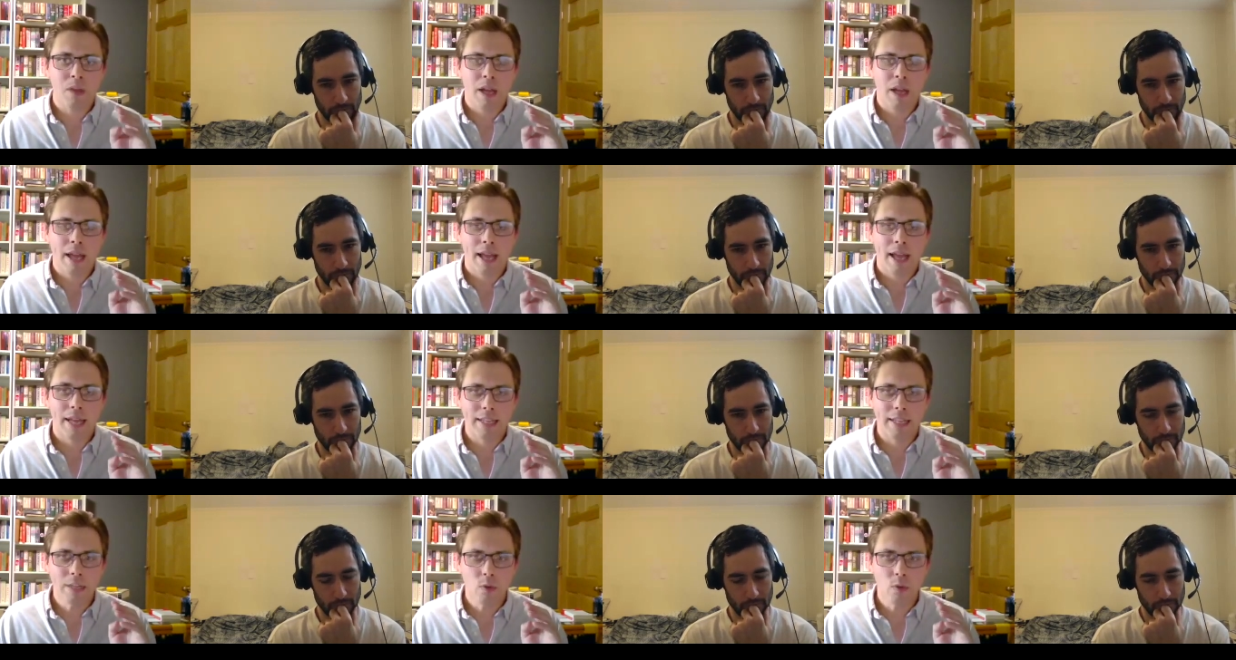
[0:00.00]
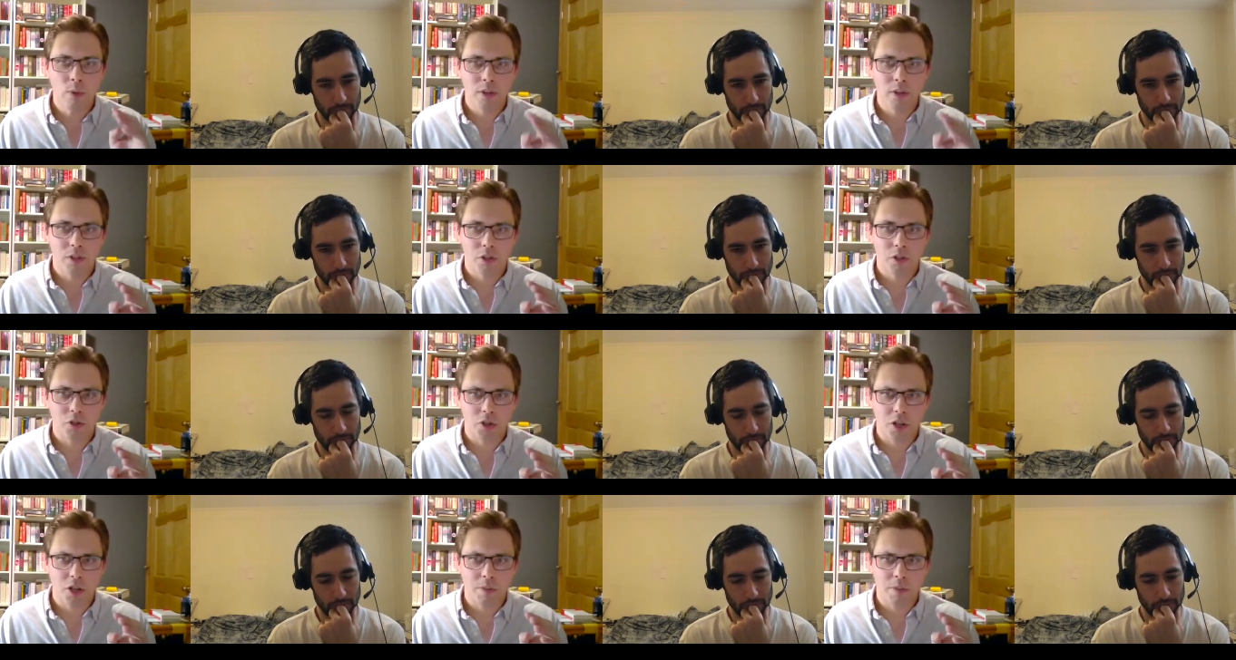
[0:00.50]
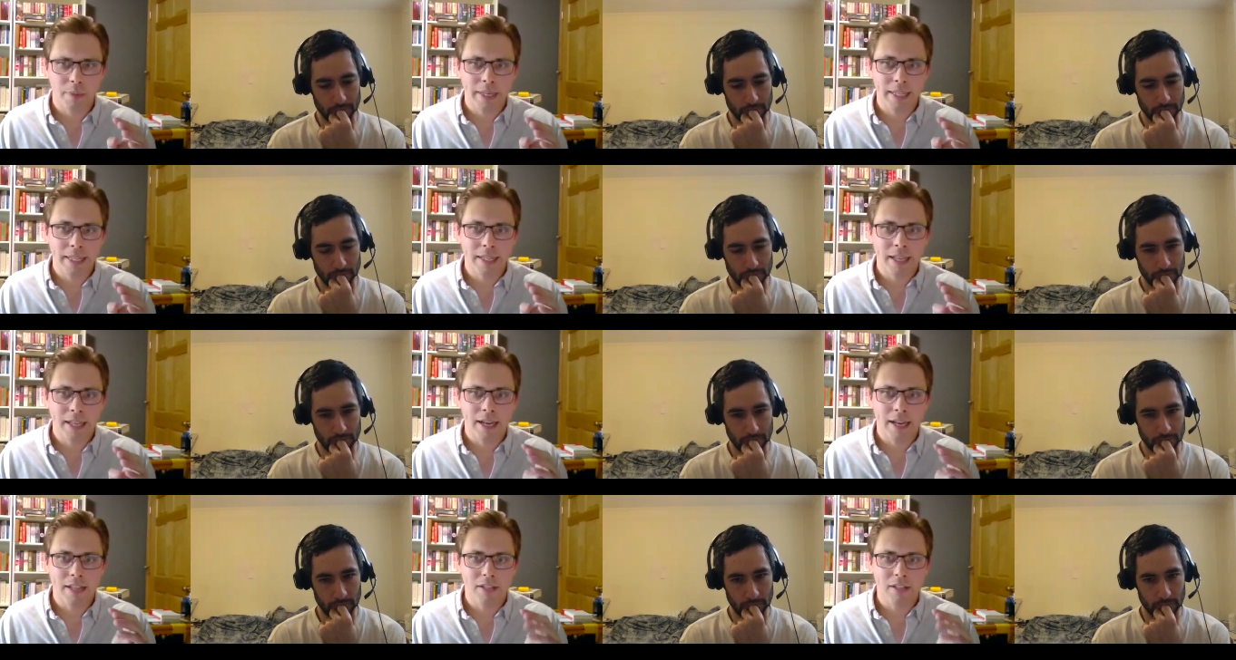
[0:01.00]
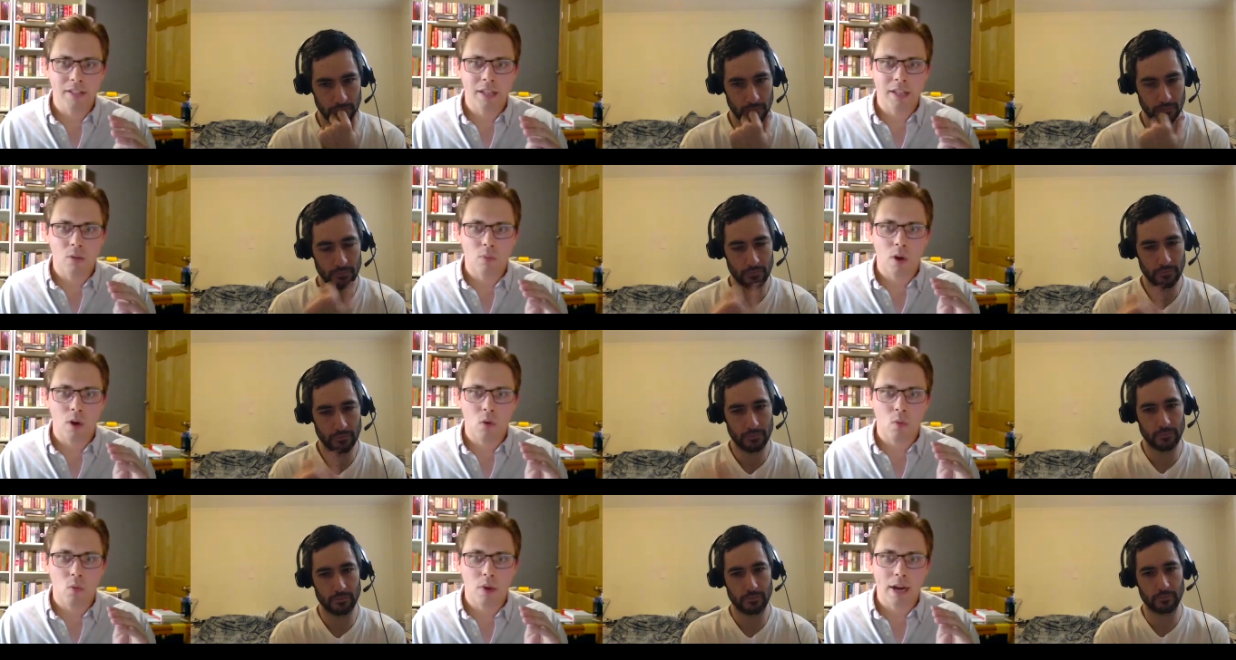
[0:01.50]
Speaker 1: and he went to Germany and he said, Well,
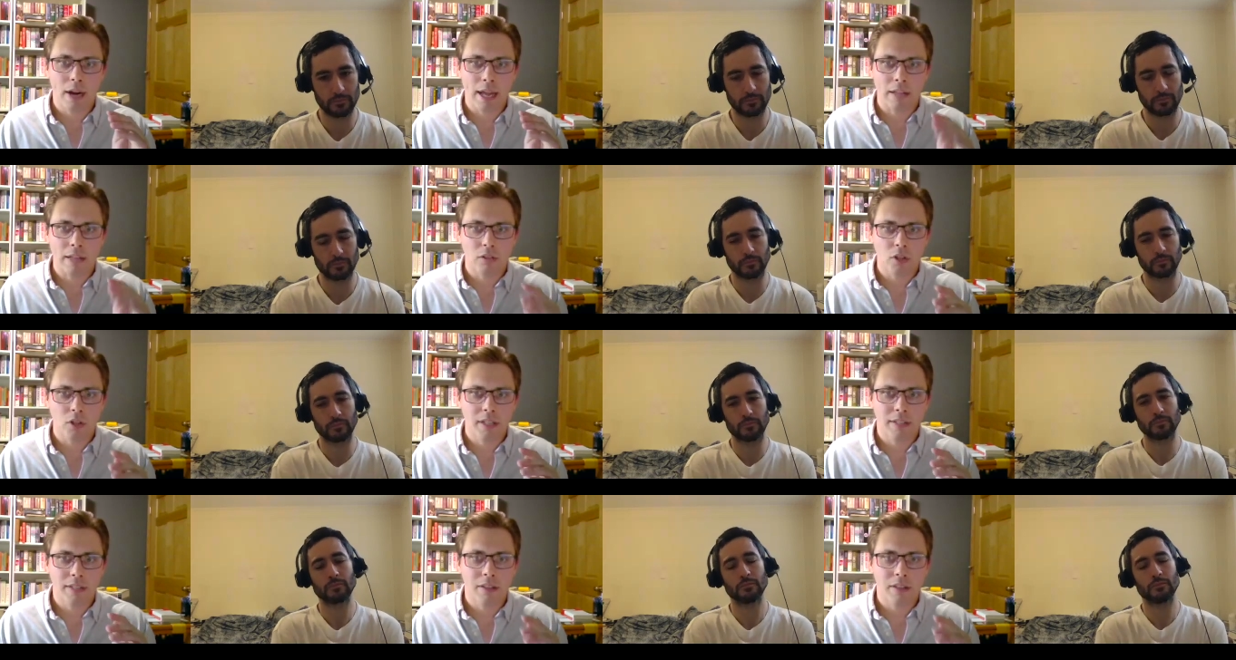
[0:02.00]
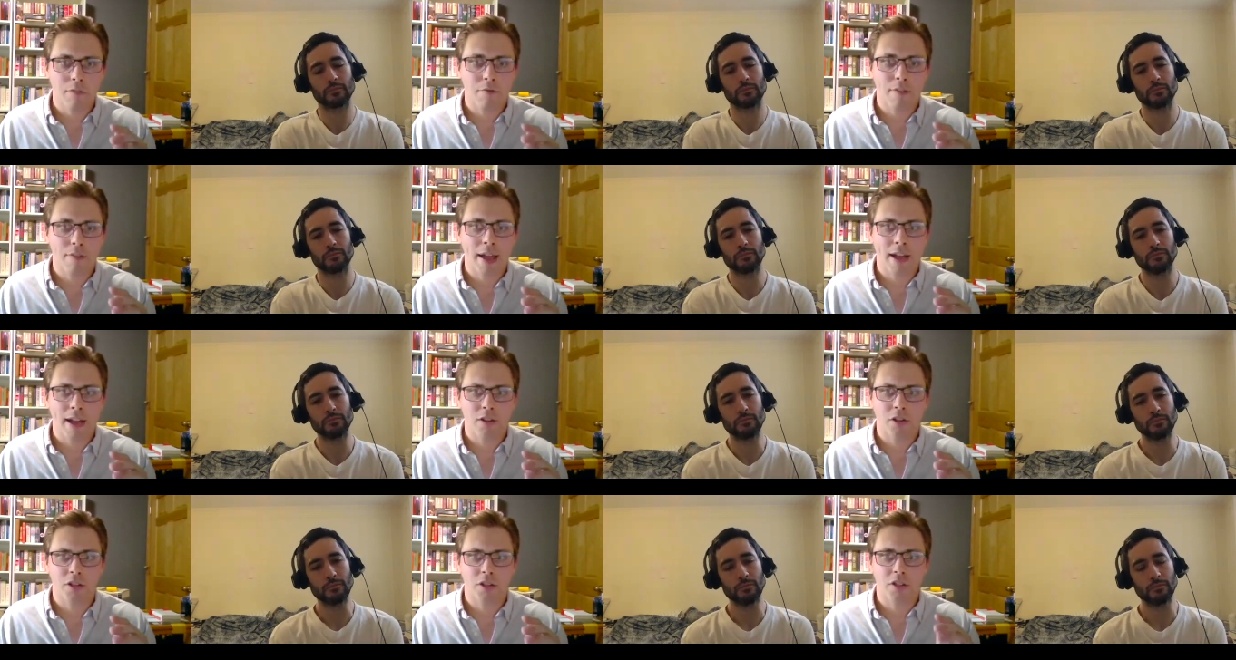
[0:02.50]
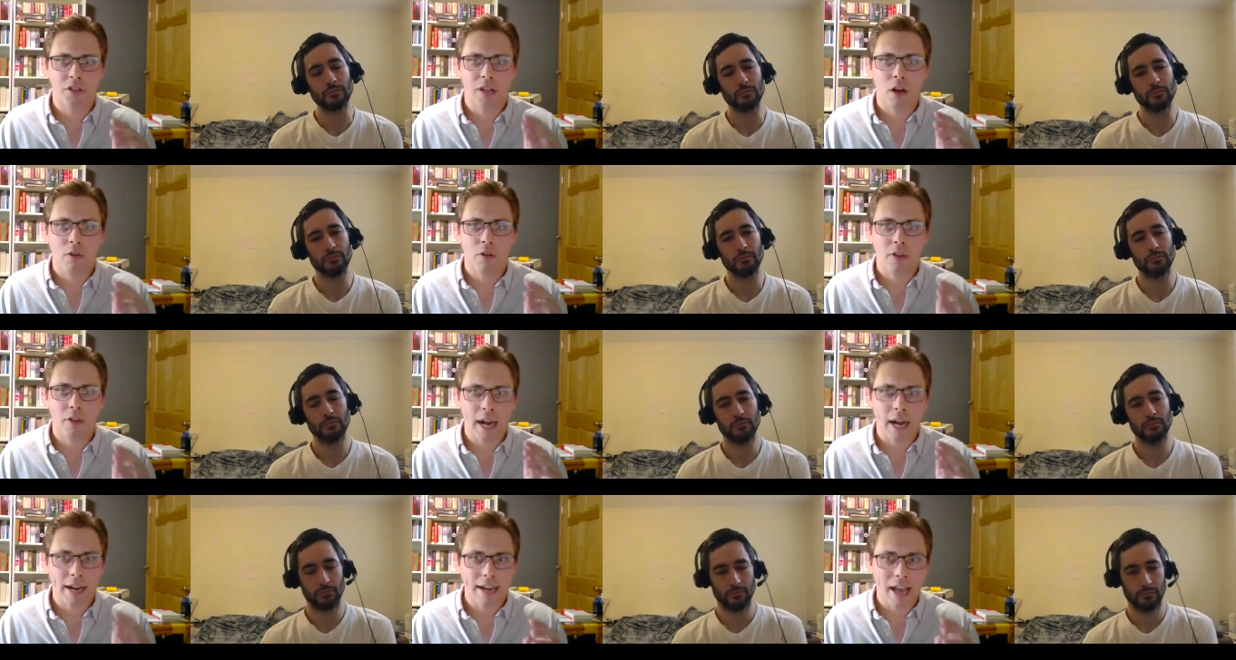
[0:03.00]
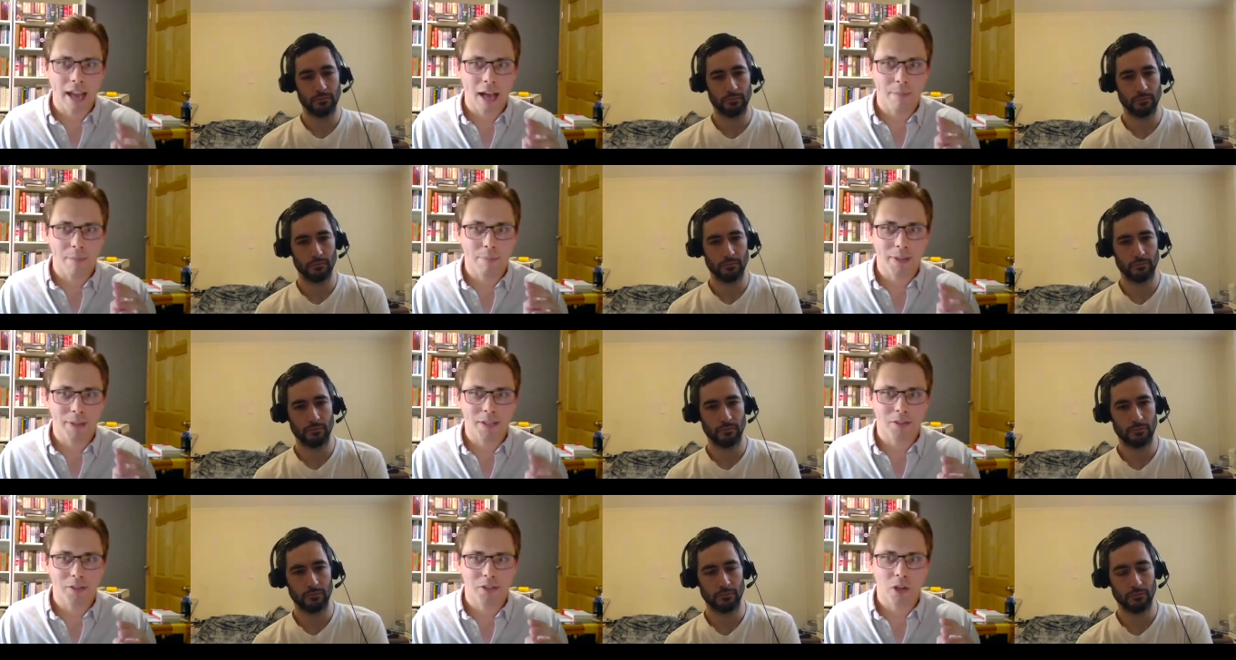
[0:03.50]
when I looked at the fascists, how could I not be a
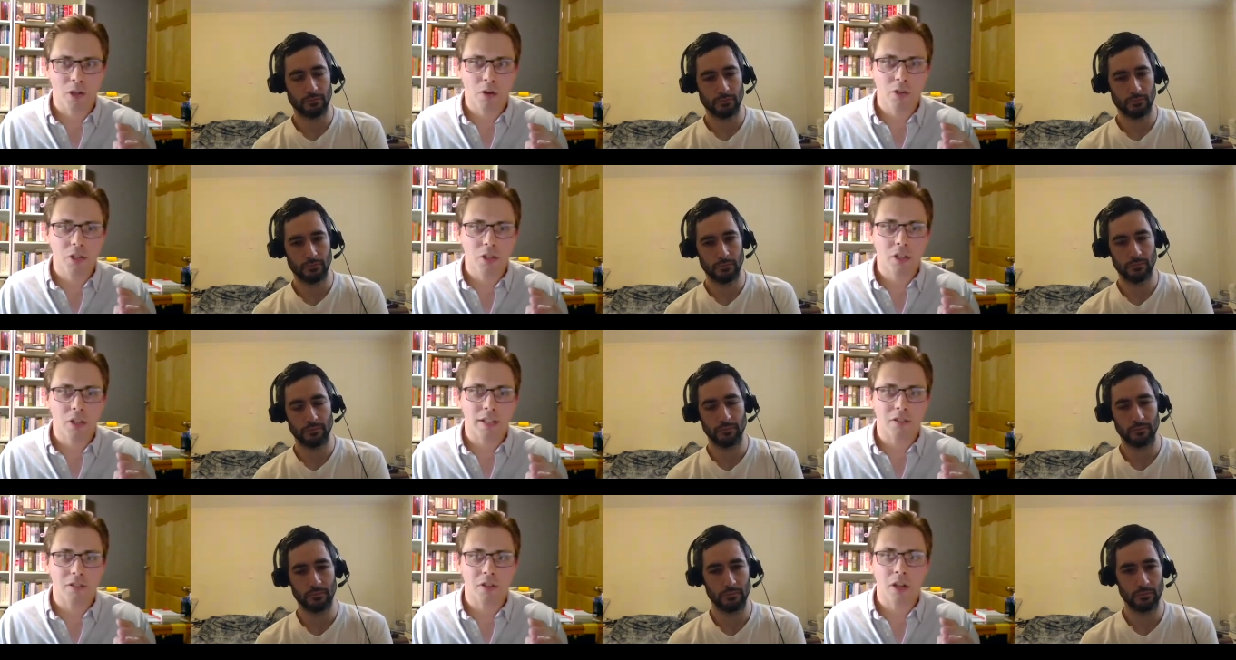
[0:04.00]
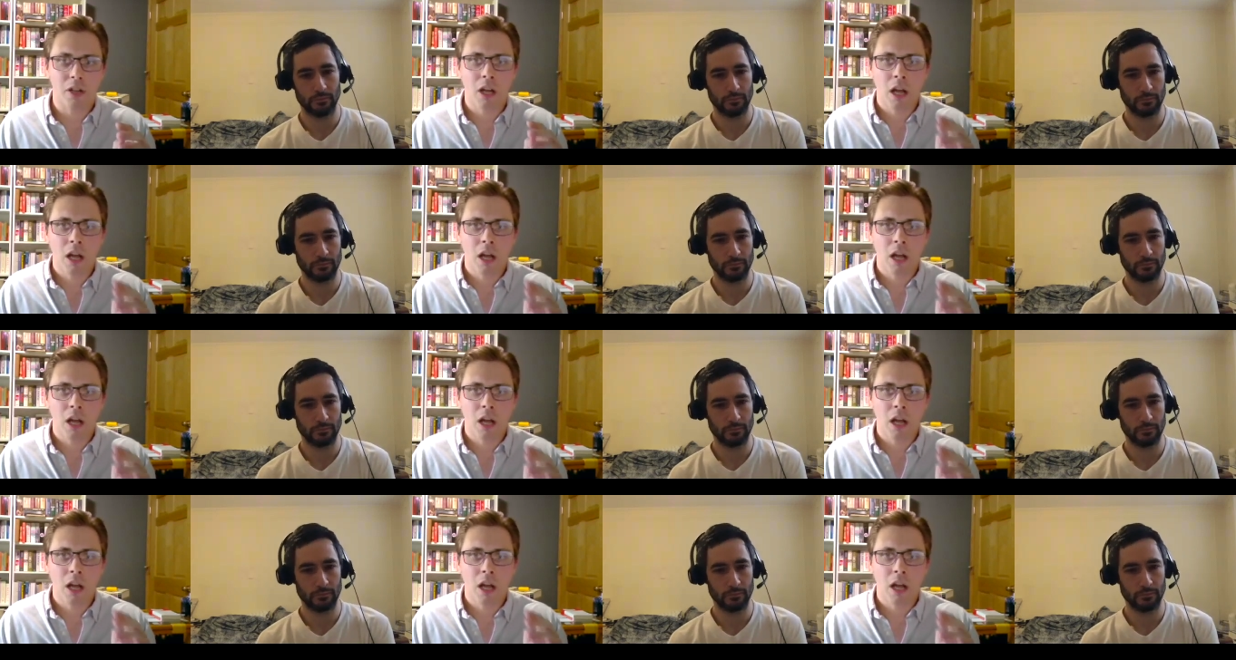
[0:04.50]
socialist?